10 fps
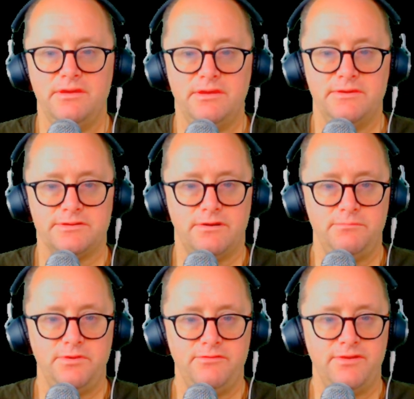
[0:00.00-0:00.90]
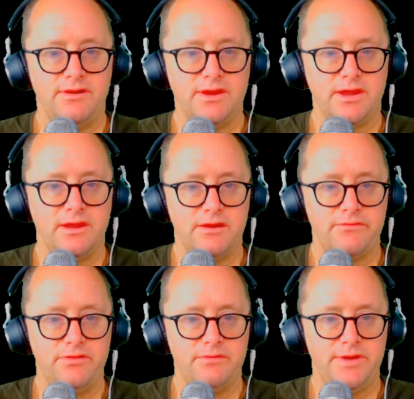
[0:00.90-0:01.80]
So I'd be very
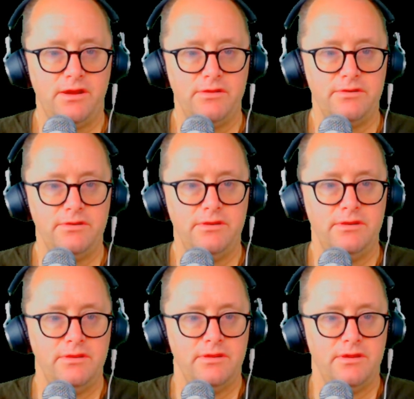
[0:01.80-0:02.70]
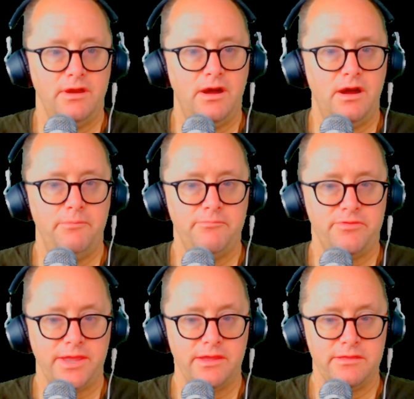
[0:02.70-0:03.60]
careful about
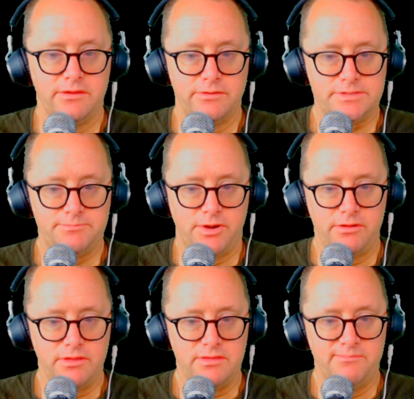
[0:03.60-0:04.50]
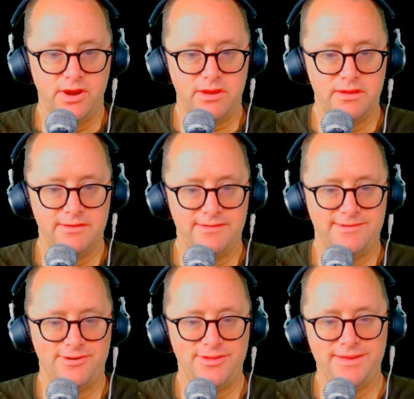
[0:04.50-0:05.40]
thinking that you're smarter than the market
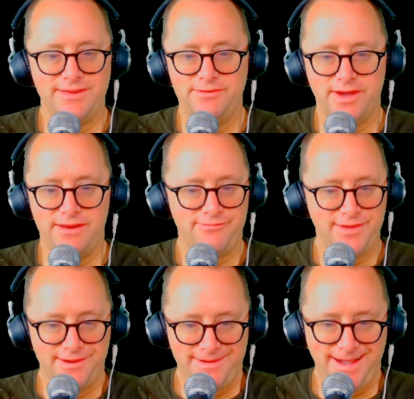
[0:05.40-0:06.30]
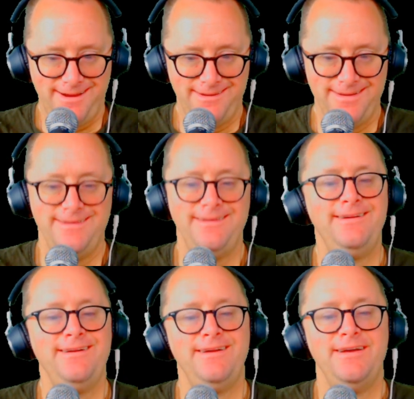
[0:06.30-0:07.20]
or that you've got it figured out.
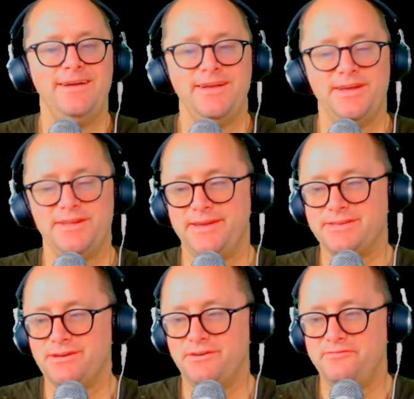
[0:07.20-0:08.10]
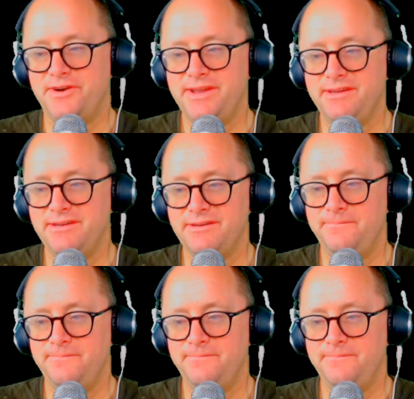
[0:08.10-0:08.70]
It's so funny.